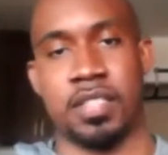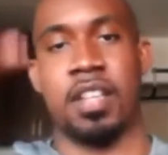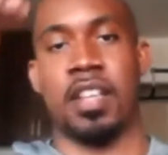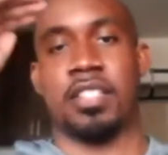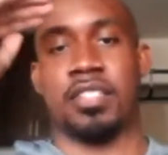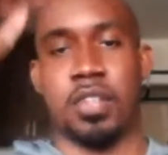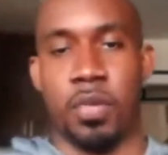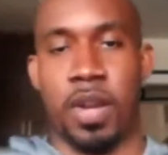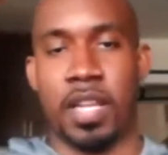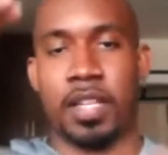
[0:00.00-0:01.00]
So when I
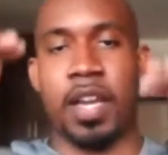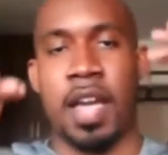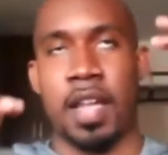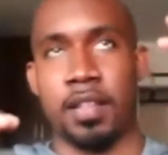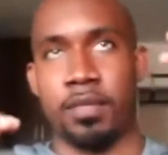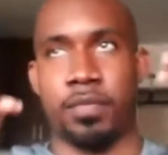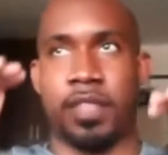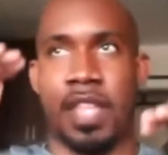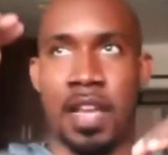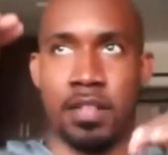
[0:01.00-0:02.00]
got
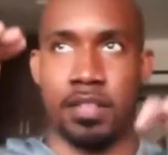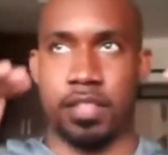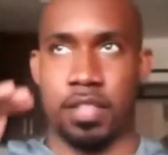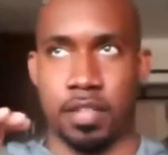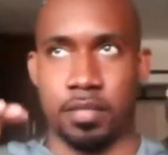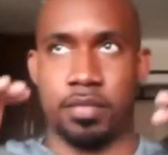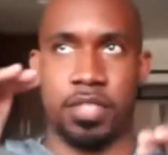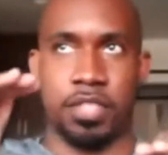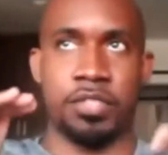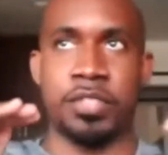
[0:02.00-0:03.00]
down to just
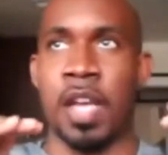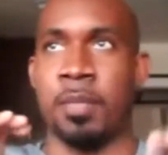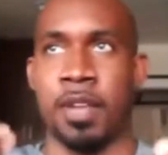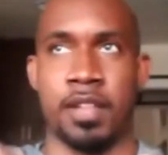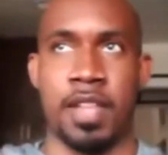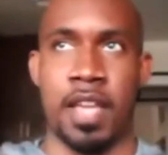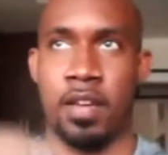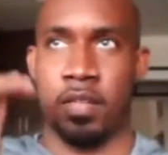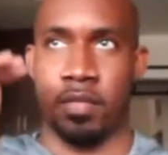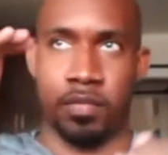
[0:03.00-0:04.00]
chopping it down
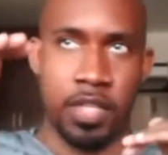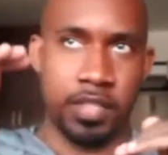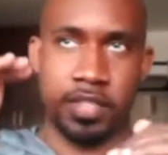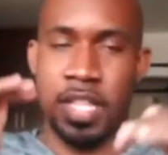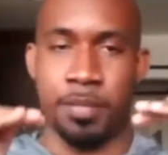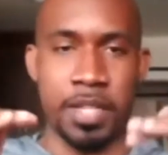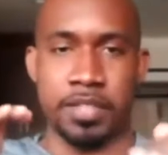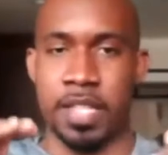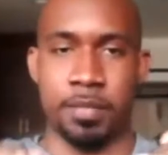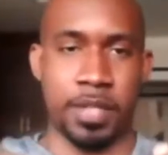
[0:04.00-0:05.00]
step by step
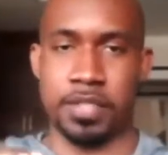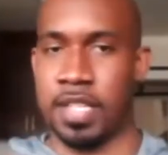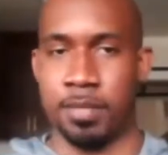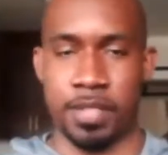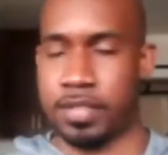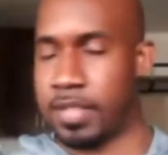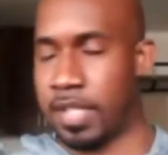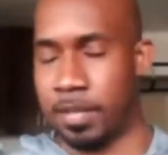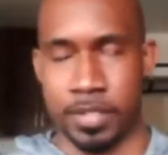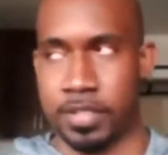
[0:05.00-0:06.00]
by step by step by
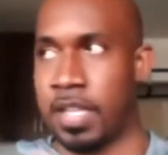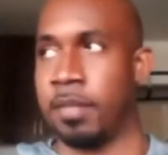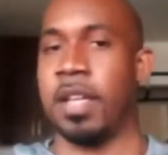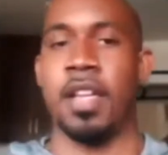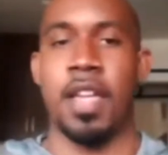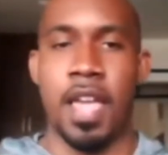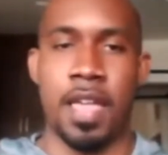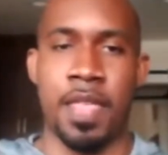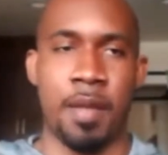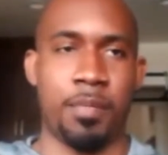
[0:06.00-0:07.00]
step, at that
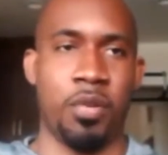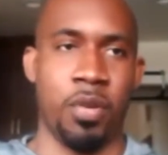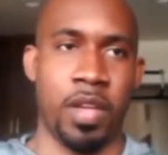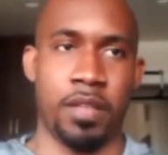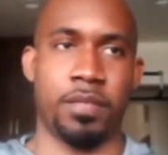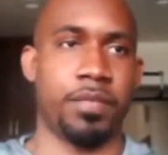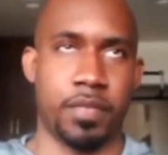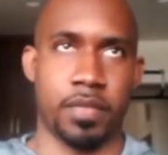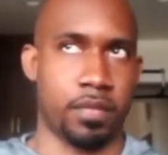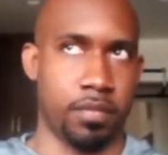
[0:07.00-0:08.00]
point,
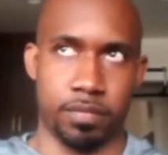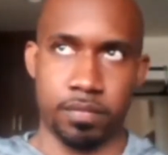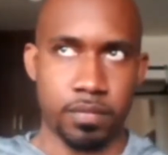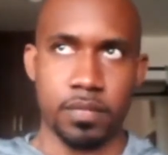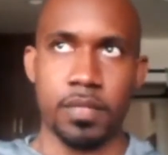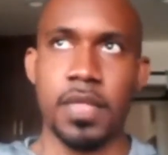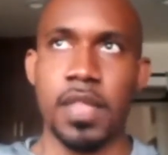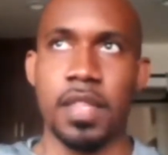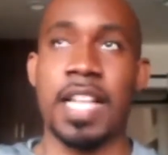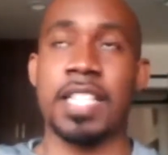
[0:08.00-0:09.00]

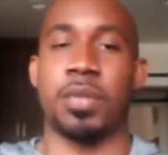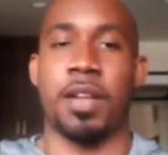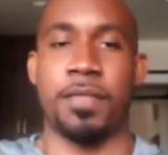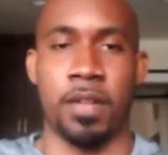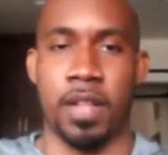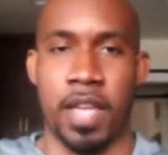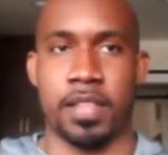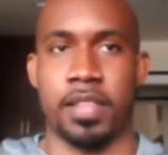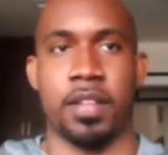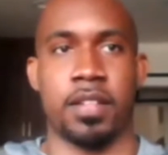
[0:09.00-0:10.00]
that's where I felt like
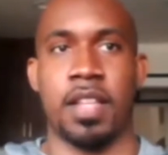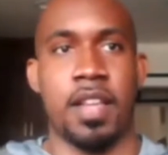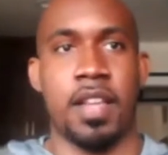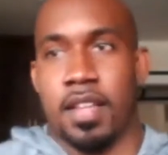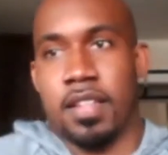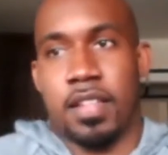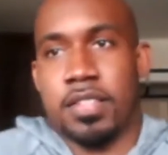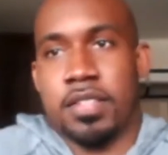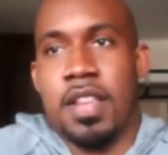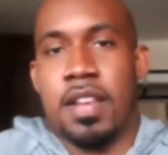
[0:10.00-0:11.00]
there, there's
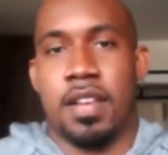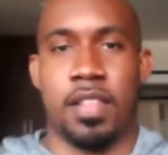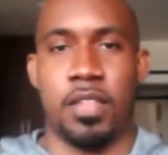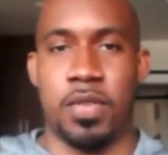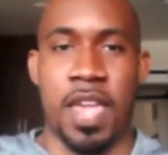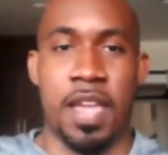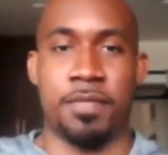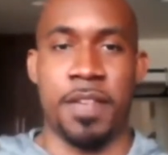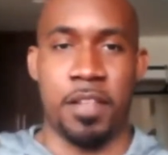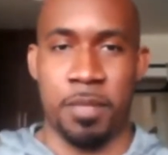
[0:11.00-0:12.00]
you can't fail
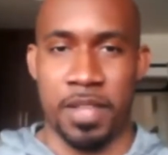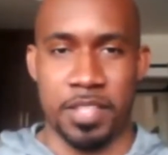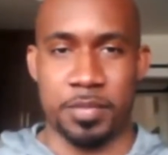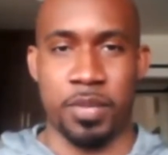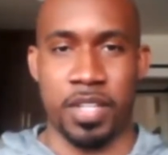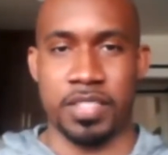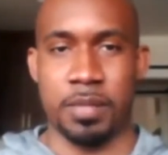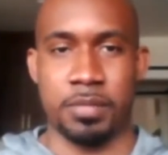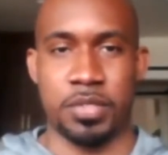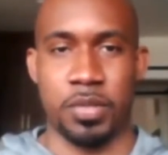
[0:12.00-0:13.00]
me at this point because I'm
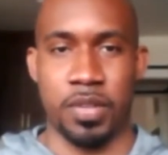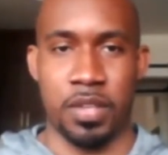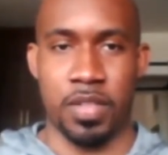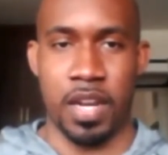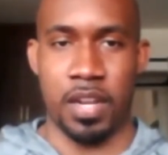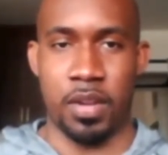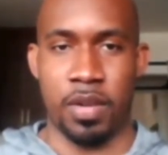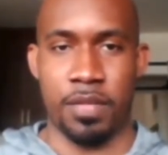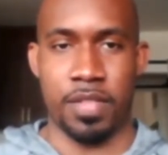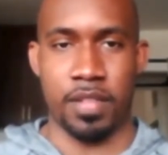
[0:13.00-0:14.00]
showing you that I know
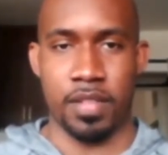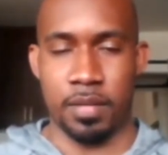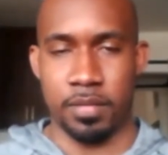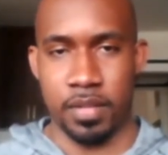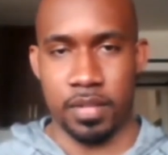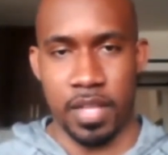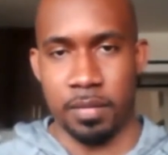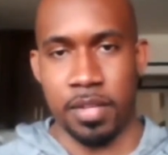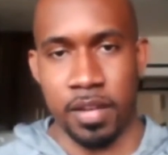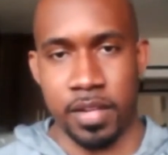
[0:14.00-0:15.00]
everything that I'm that I'm
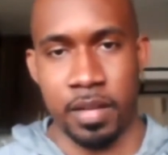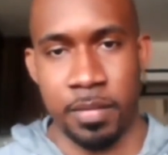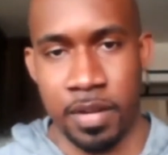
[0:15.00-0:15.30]
talking about.